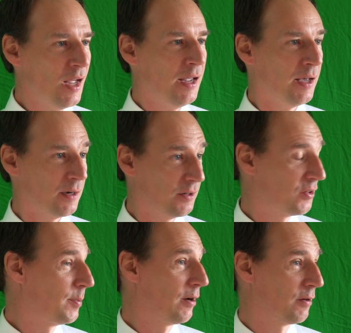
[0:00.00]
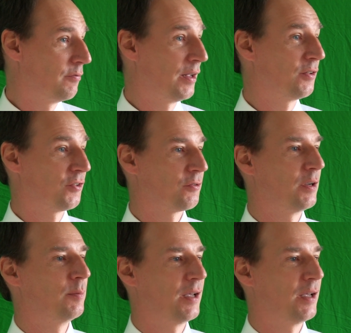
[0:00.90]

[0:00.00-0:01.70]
and it's about event stream